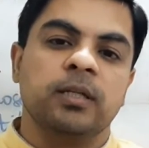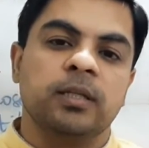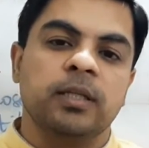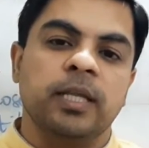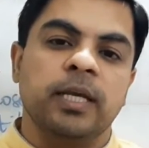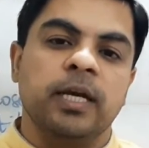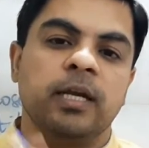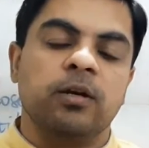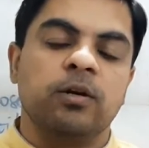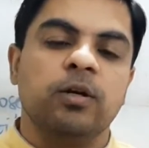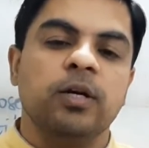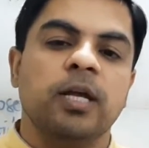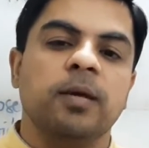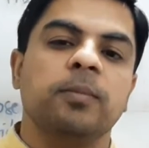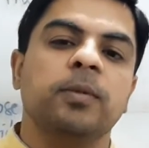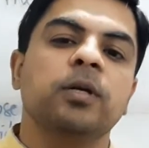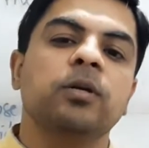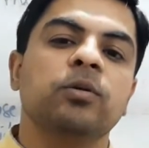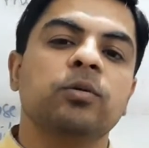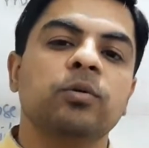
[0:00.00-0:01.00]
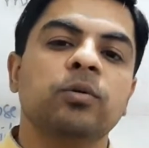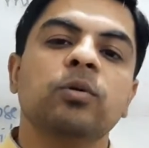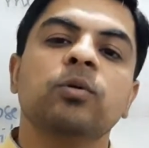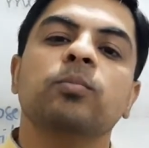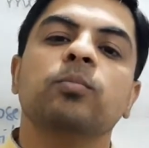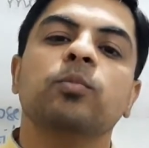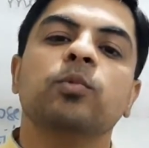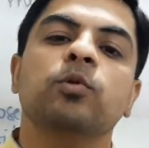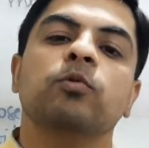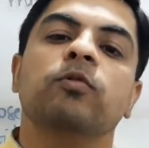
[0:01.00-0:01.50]
They are not able to
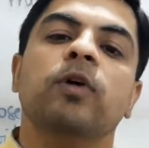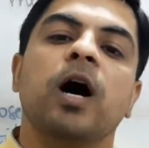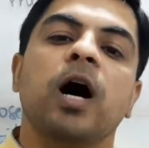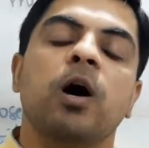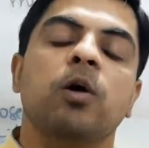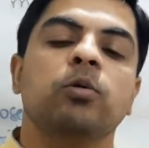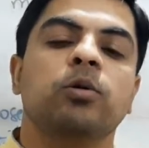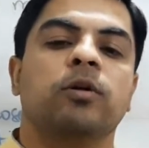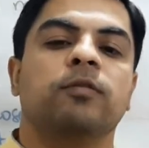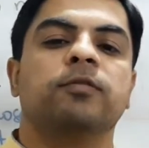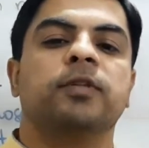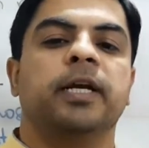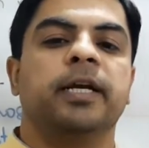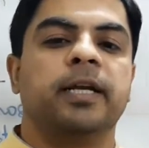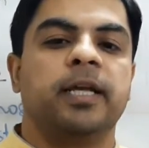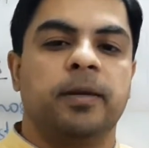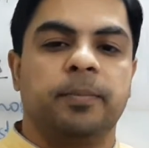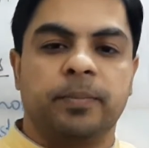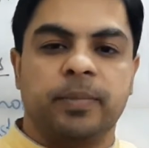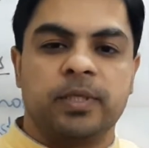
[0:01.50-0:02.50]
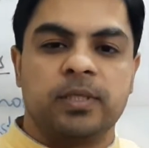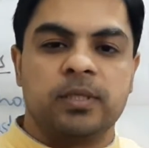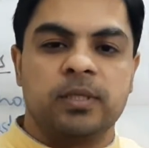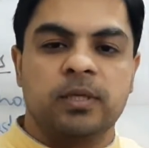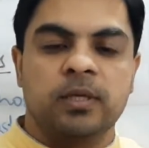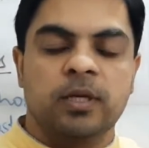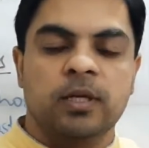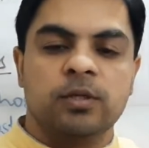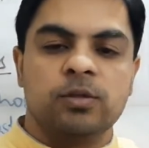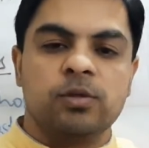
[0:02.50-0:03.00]
move out of that
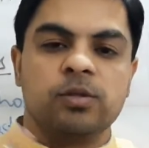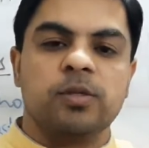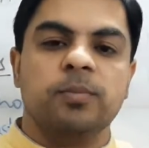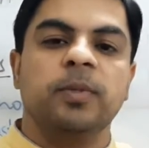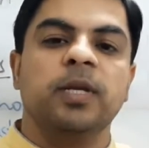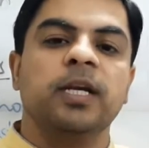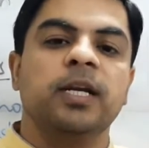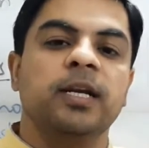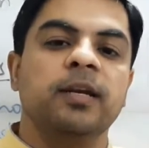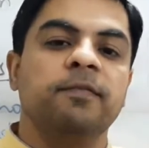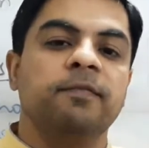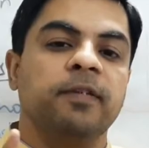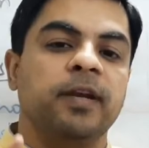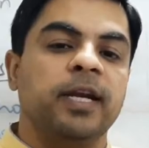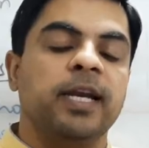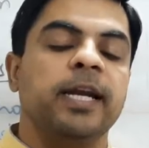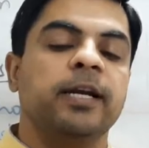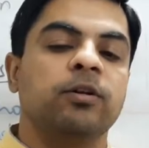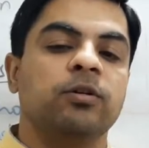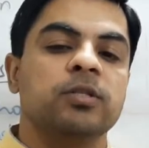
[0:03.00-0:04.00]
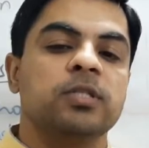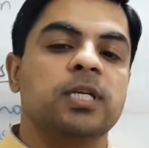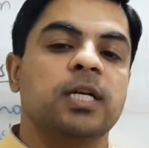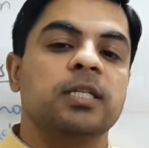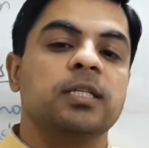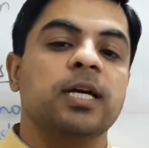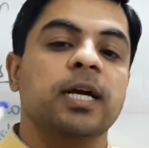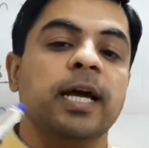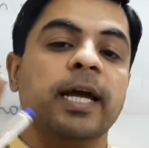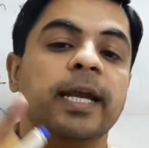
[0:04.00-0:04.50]
campus. So similarly, free electrons
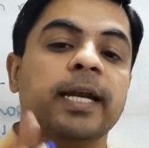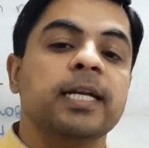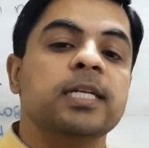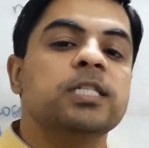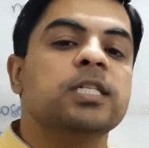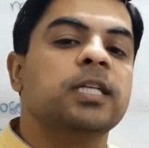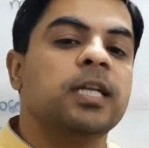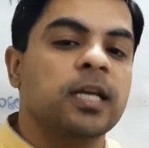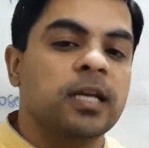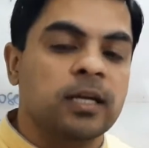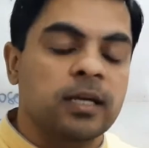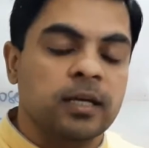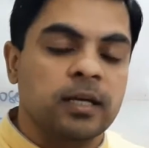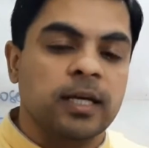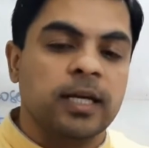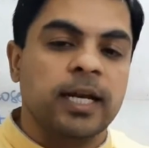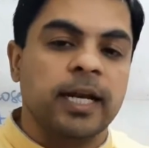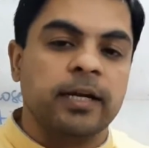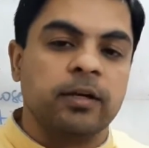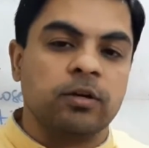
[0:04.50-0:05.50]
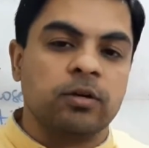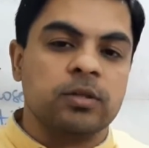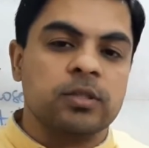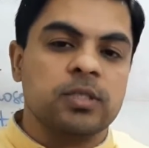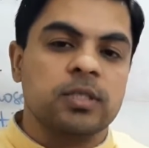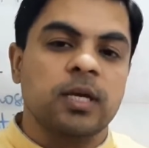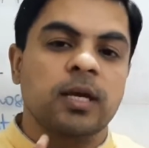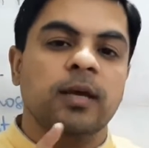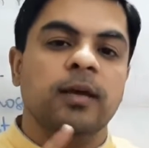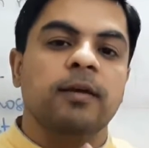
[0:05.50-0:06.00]
are the energetic
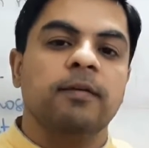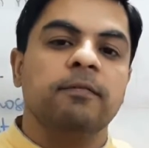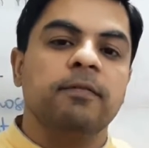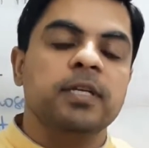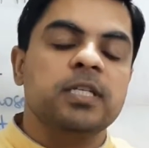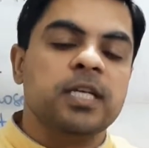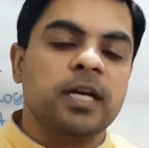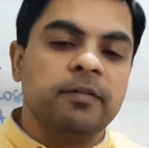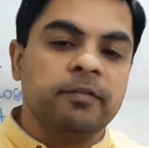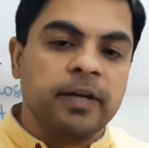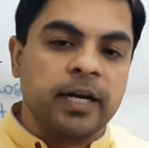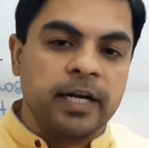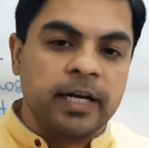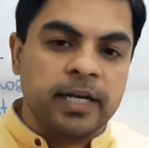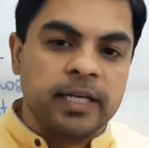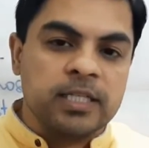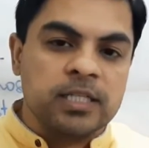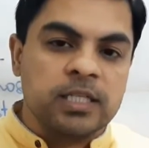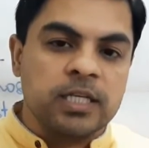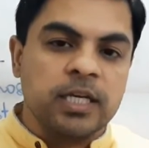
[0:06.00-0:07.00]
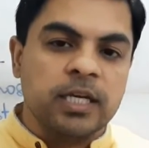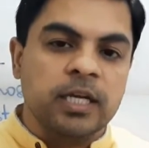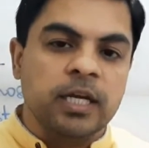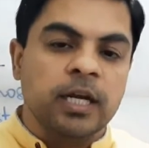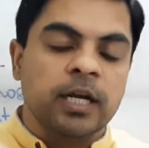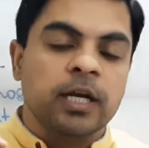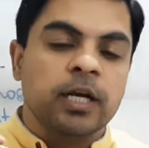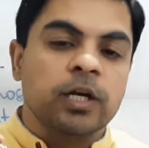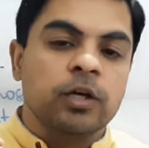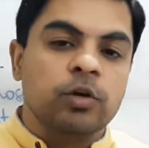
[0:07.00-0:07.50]
electrons which have
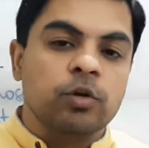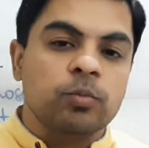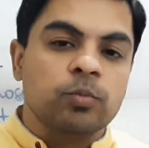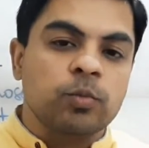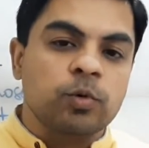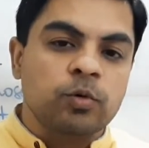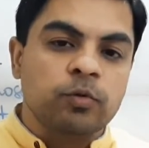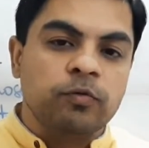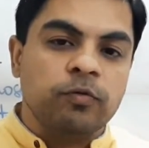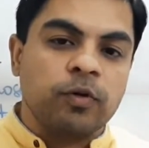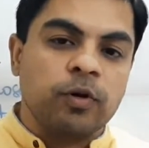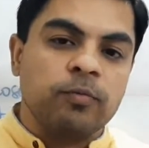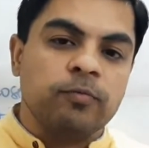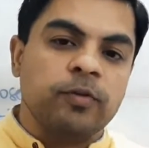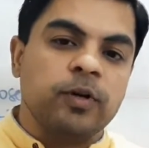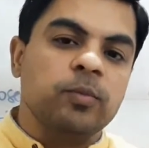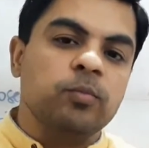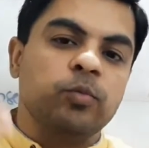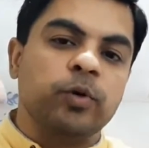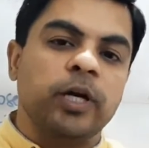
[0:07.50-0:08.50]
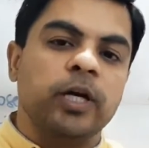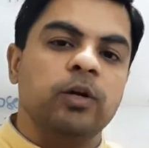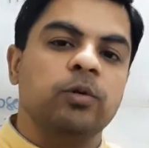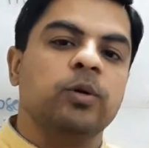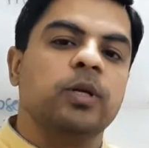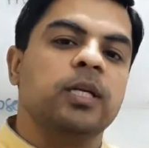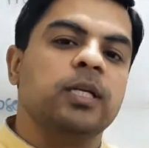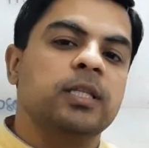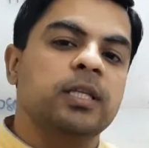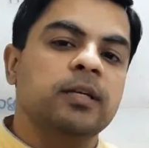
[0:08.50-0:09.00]
tendency to move from one point
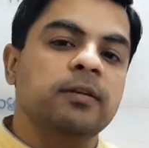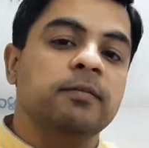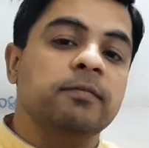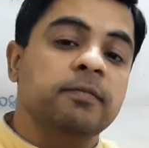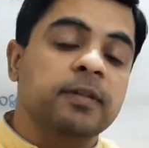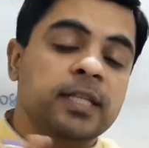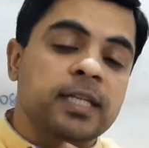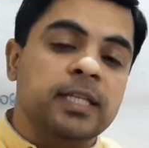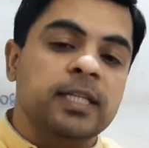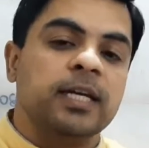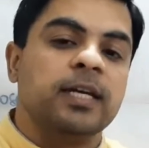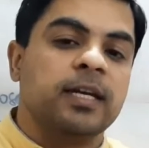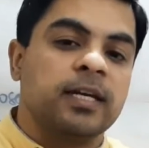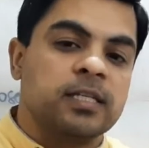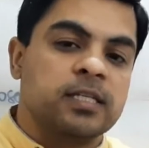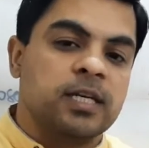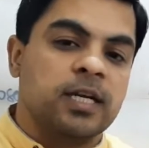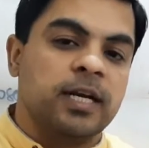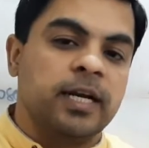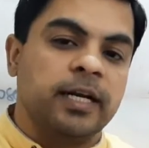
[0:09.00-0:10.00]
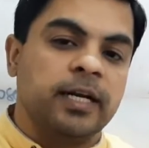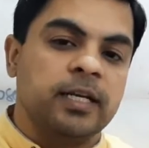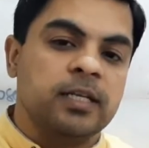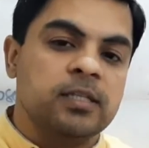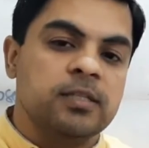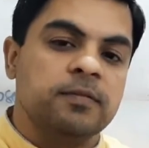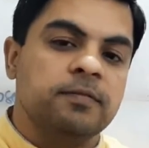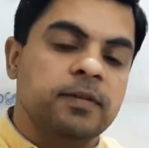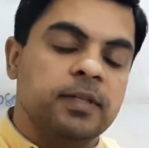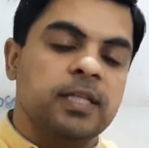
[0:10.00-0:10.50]
to another within the crystal
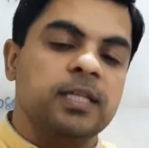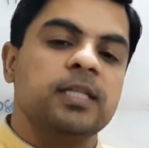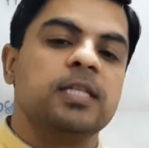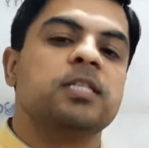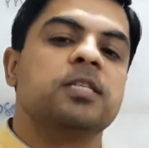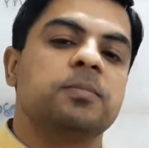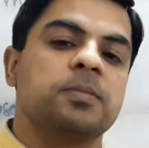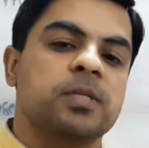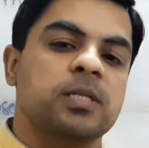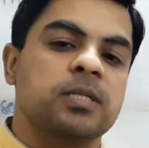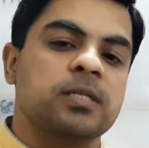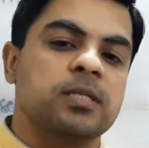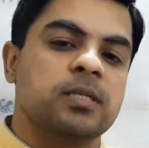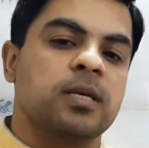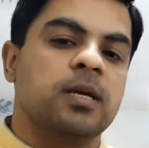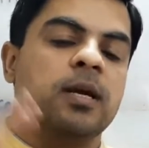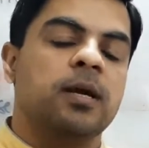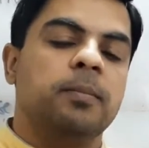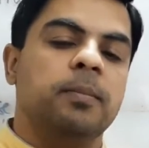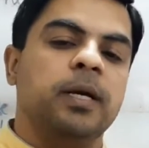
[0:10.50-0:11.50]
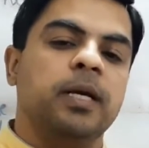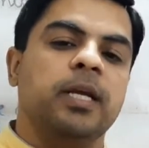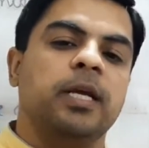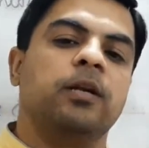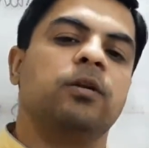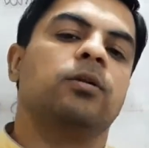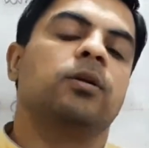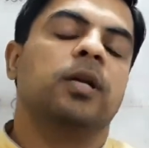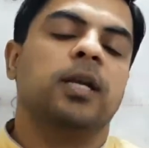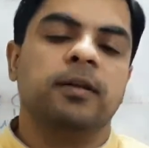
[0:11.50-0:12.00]
lattice, within the substance, but
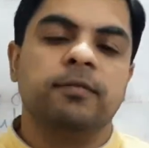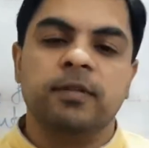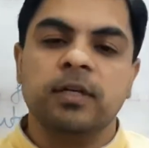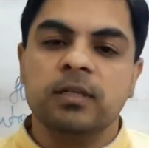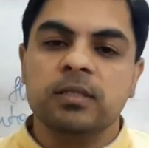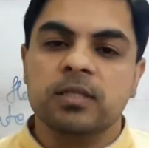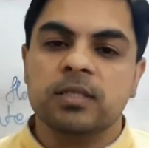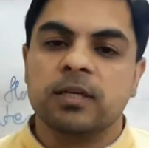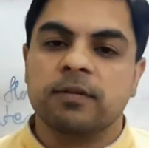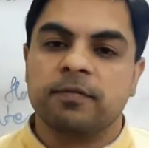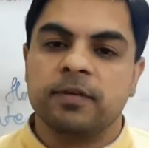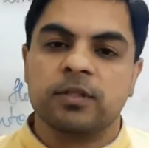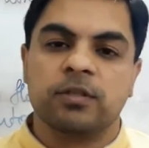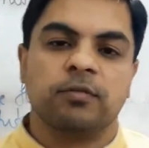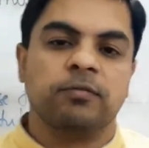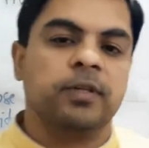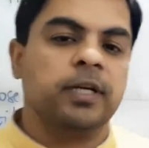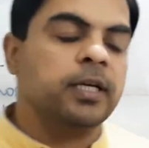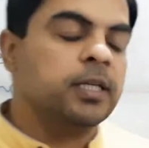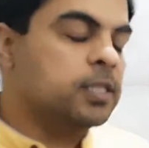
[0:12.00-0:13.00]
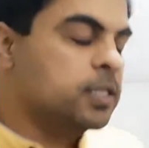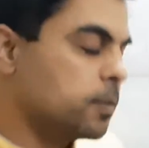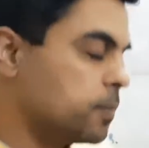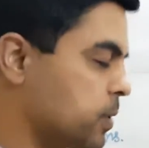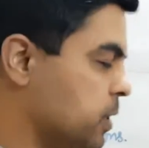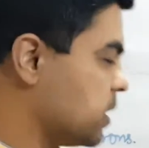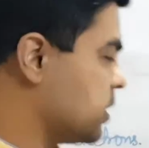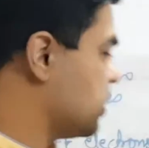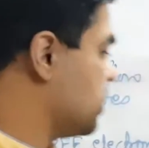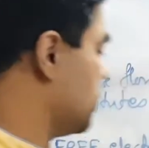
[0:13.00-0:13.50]
cannot leave the surface of that
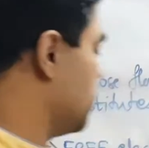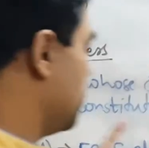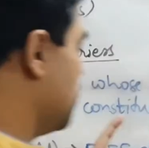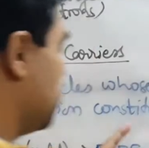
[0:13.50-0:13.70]
substance.